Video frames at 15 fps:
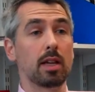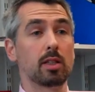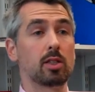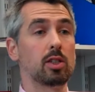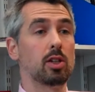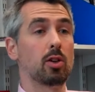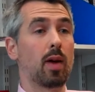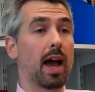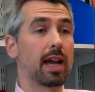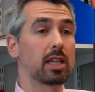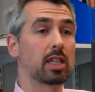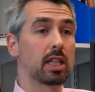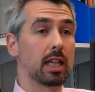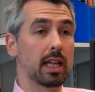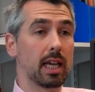to
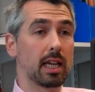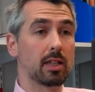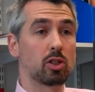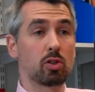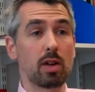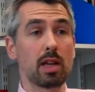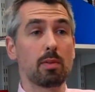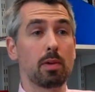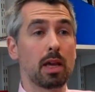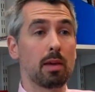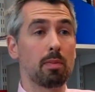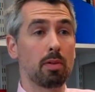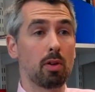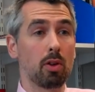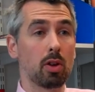actually treat
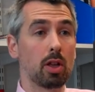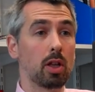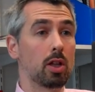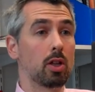people?